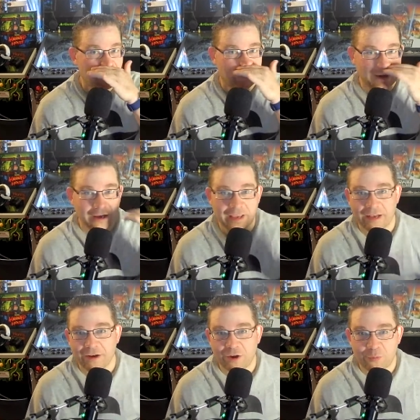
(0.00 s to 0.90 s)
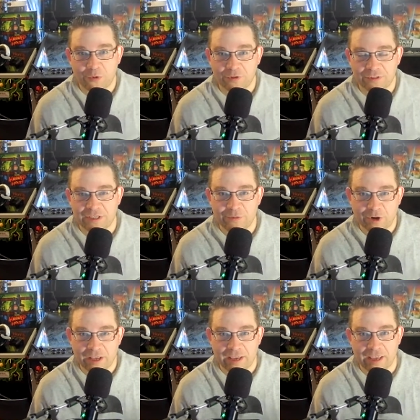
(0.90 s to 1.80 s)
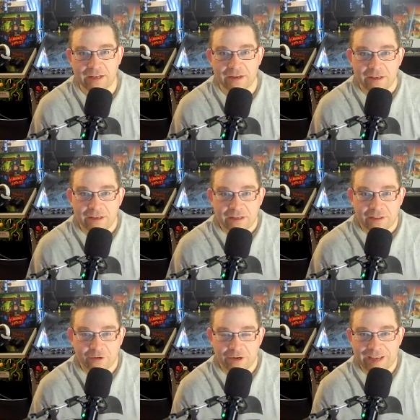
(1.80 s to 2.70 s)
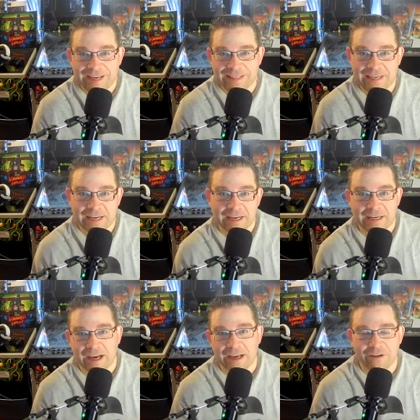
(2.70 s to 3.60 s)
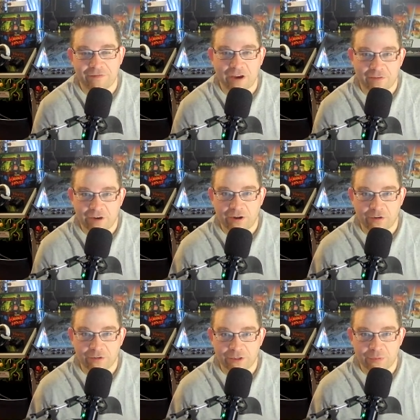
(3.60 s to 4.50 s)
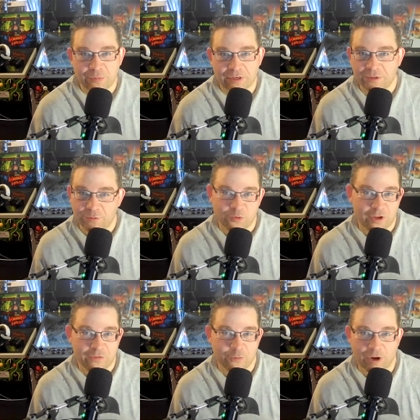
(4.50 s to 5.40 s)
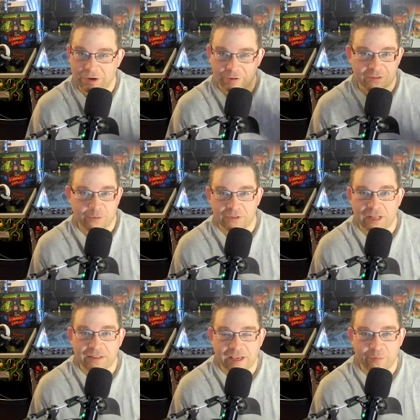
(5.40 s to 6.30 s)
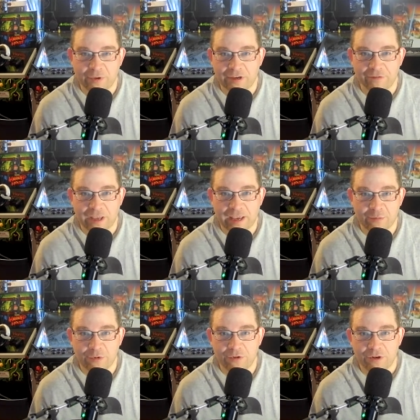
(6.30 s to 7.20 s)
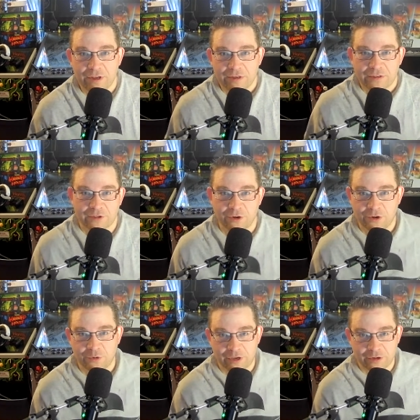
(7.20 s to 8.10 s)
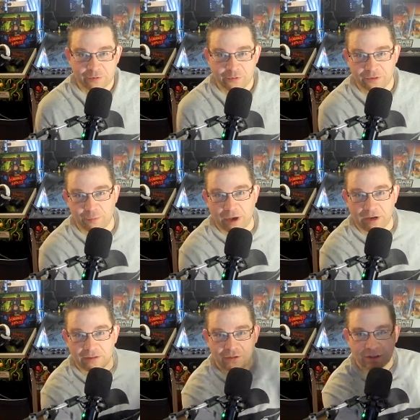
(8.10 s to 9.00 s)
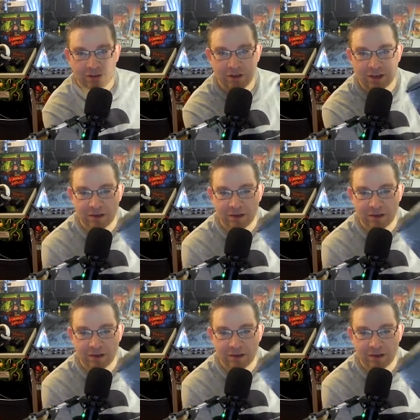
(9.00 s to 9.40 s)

Why not get a couple and see what I can get? They're $19.99 and $5 shipping, so $24. So it's not that big of a gamble. So here's what the box looks like.